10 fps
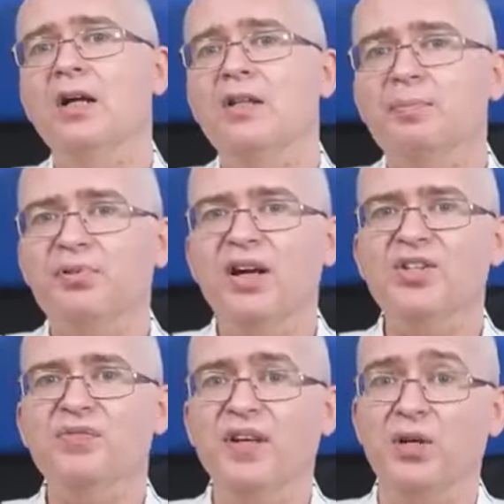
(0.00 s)
the
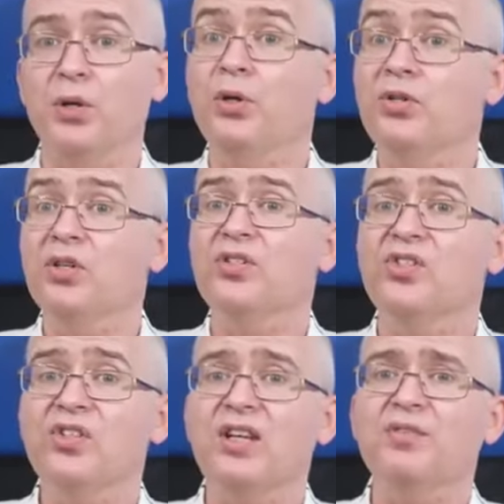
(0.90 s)
price of it could
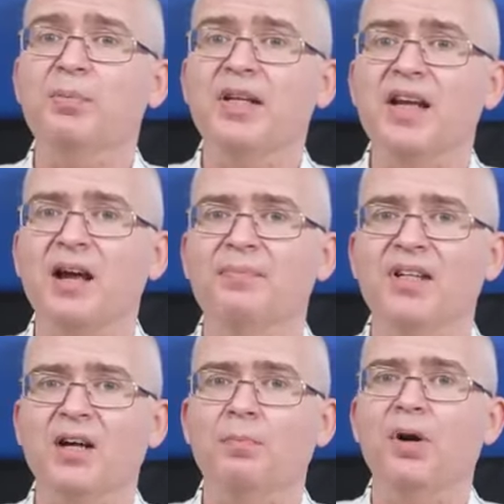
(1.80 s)
conceivably come
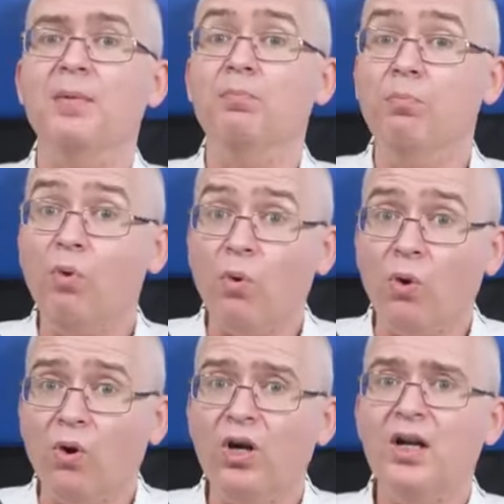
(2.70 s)
down by
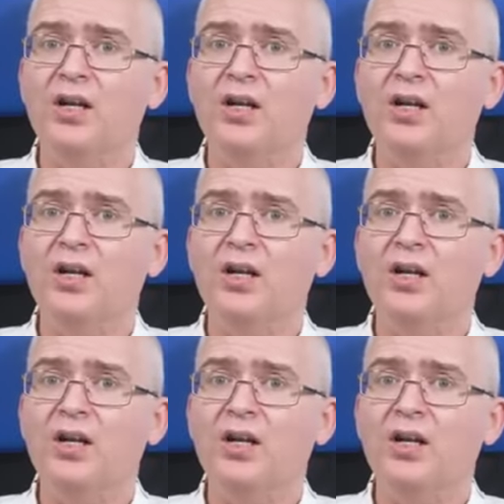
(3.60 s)
more